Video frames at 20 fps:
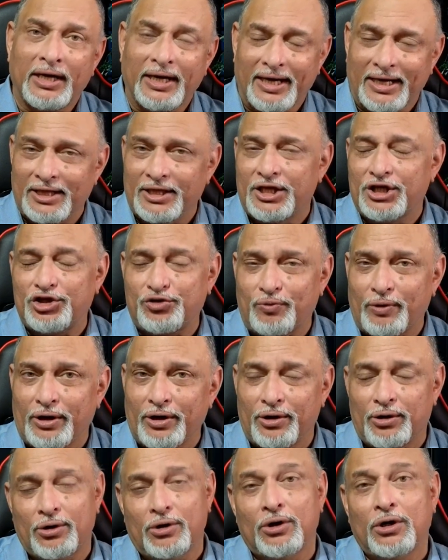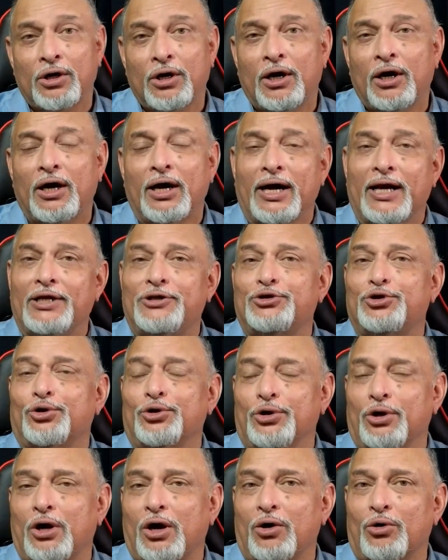In this video, I'll show
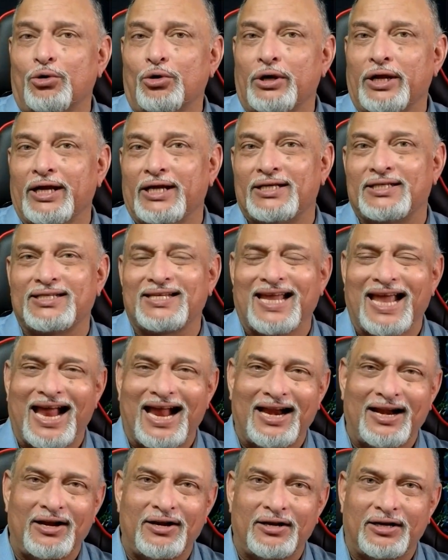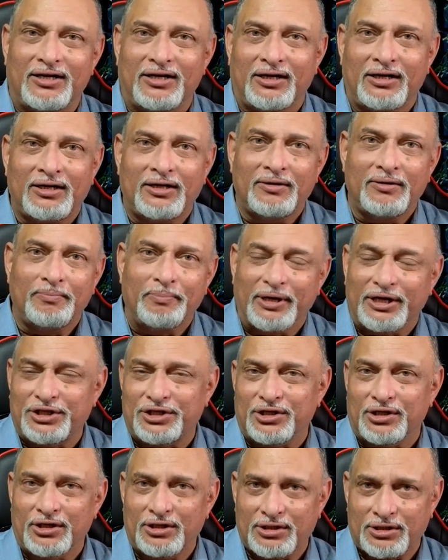you how to take scanned
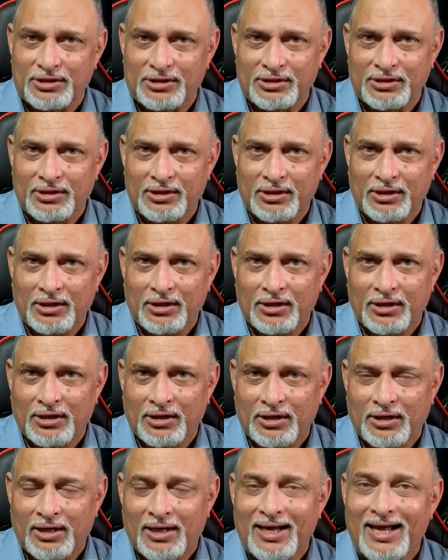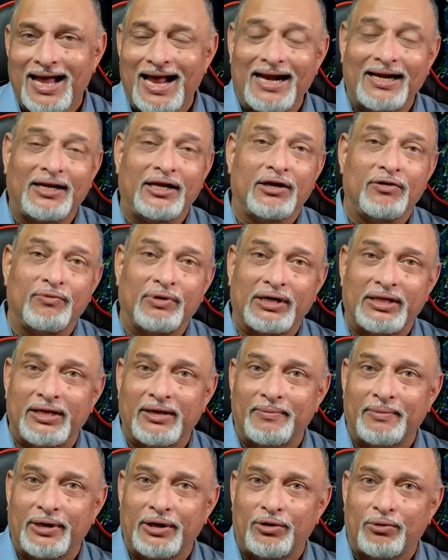pictures and convert
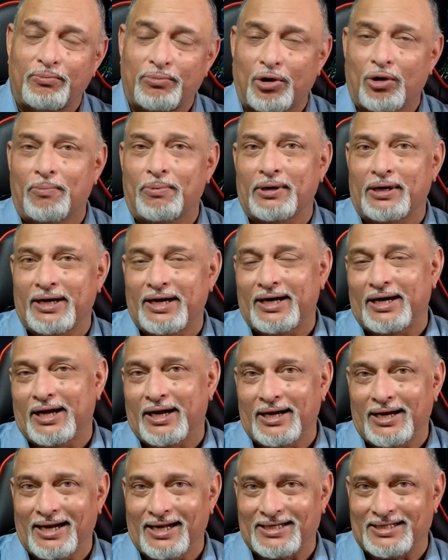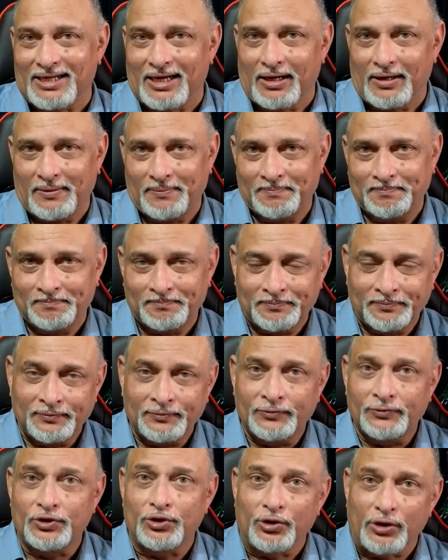them into proper data in Excel.
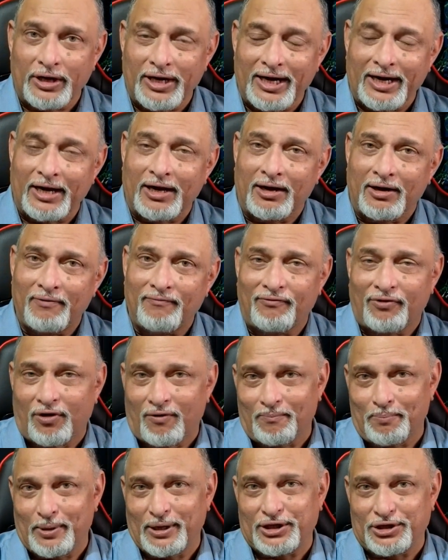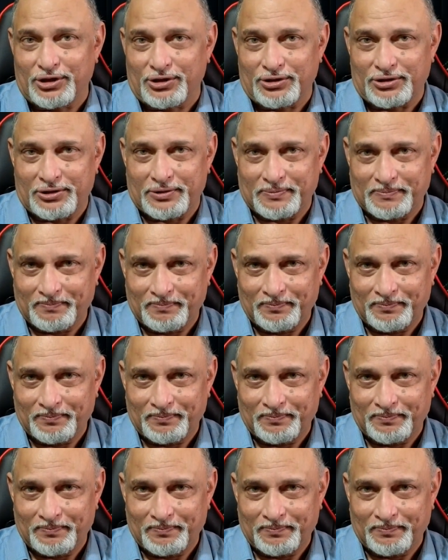So data from pictures.